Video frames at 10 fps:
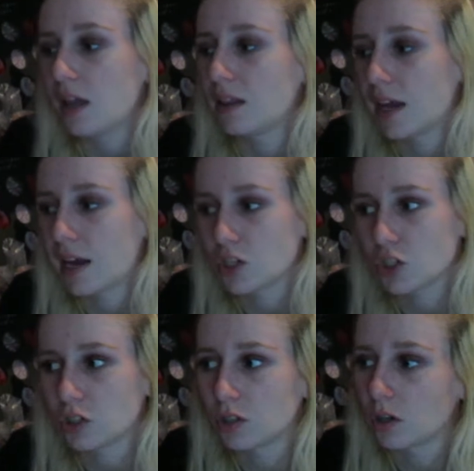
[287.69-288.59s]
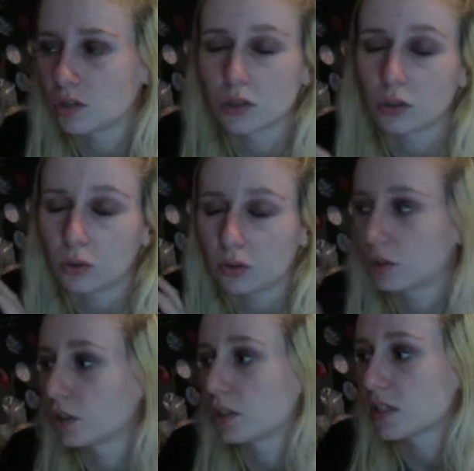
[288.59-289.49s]
that I should also
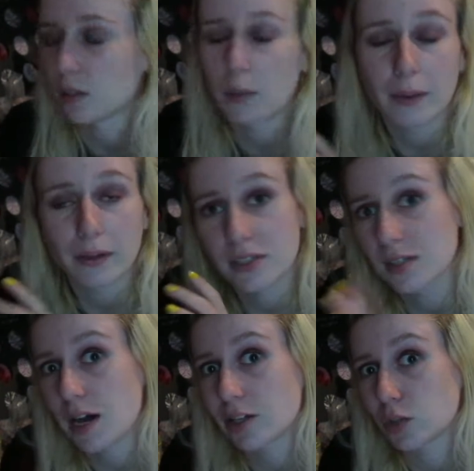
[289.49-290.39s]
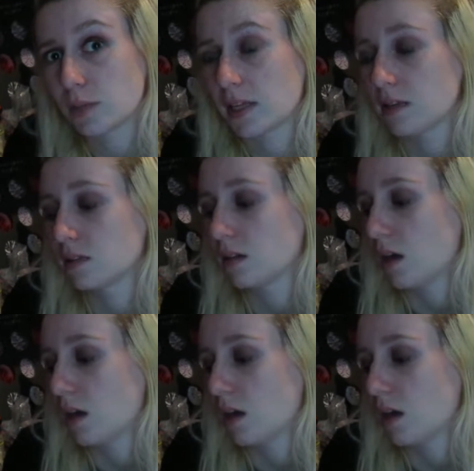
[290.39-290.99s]
learn some about the Scottish myths.